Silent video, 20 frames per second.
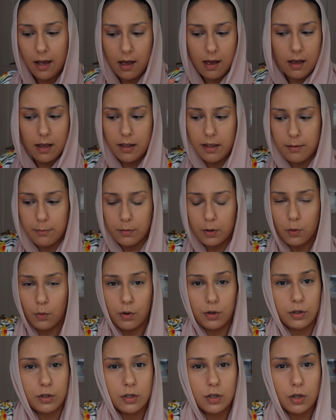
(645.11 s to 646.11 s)
I am
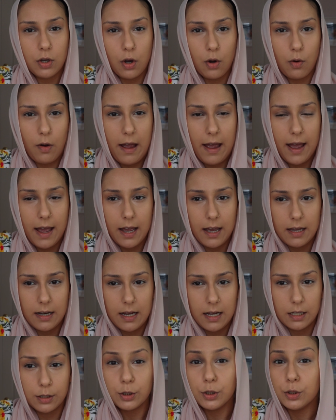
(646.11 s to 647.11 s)
going to go ahead
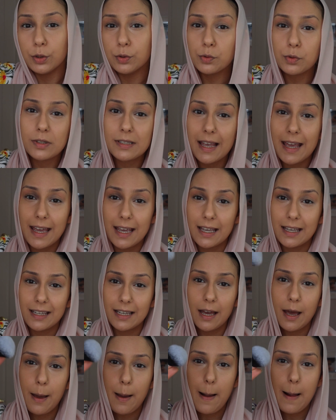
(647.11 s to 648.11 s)
and use
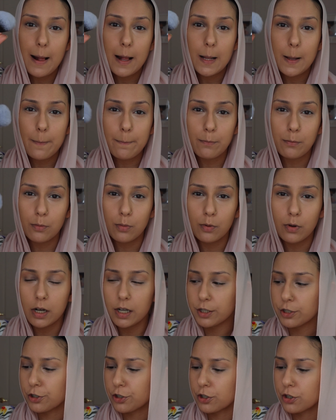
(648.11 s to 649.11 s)
a
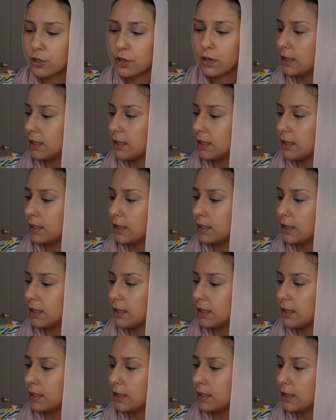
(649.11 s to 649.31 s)
brush.